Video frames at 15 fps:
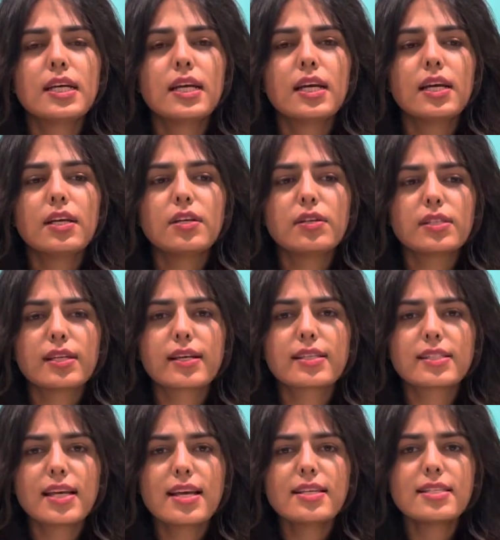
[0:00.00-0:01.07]
your
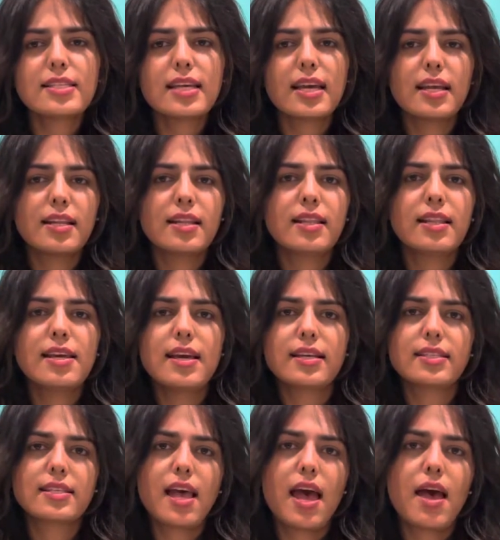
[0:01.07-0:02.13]
success in the
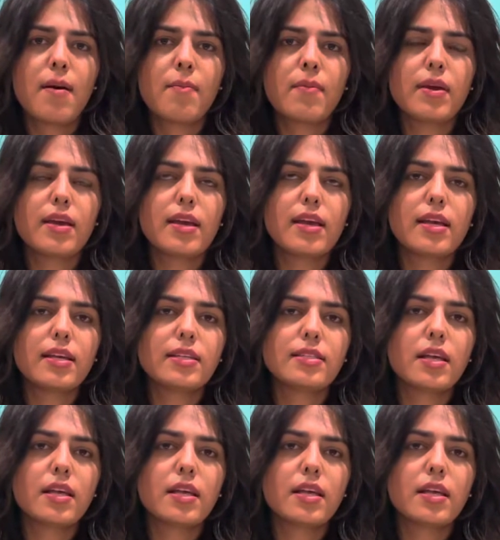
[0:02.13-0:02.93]
exam is